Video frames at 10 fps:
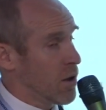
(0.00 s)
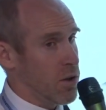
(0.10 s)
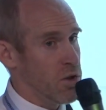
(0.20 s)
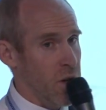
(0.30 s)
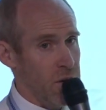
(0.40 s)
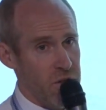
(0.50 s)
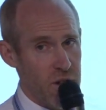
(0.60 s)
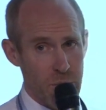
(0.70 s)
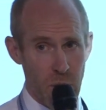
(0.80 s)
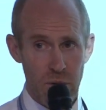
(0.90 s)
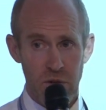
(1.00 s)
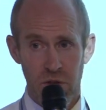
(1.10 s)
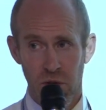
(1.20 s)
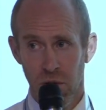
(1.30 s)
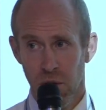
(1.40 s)
You can't see the
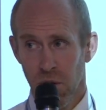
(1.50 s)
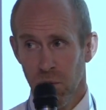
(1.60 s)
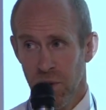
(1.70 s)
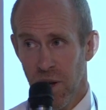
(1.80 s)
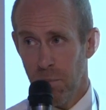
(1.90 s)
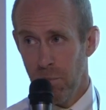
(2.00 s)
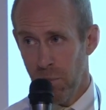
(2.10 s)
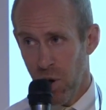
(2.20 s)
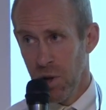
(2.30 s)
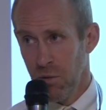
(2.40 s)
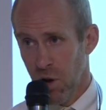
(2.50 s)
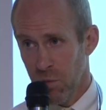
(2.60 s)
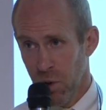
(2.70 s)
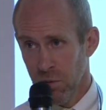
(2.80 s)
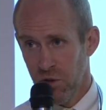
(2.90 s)
bolts, but they're permanent rock
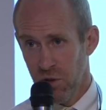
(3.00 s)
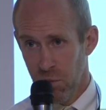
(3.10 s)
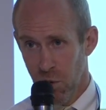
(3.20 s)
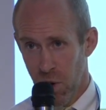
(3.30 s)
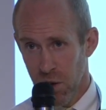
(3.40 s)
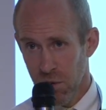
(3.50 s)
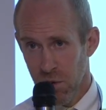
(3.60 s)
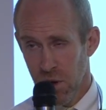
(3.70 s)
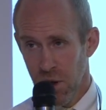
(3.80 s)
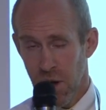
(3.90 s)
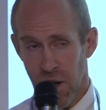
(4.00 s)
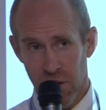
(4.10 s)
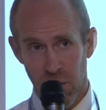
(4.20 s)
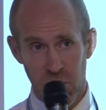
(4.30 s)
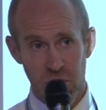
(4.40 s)
bolts, number one. And
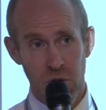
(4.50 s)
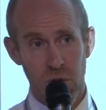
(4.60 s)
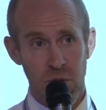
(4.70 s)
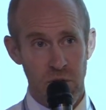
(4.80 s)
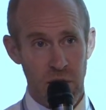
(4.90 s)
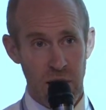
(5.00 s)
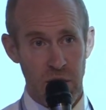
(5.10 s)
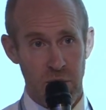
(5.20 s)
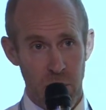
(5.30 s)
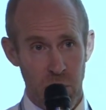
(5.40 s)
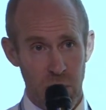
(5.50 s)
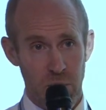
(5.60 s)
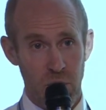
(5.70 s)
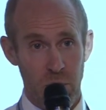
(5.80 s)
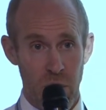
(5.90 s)
number two, they're glass fiber
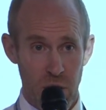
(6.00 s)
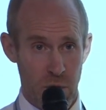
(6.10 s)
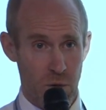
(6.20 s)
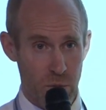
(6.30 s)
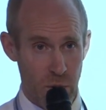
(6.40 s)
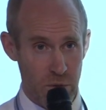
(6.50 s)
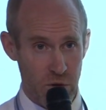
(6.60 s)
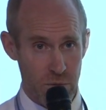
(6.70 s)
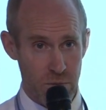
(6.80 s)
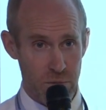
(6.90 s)
reinforced polymer rock bolts.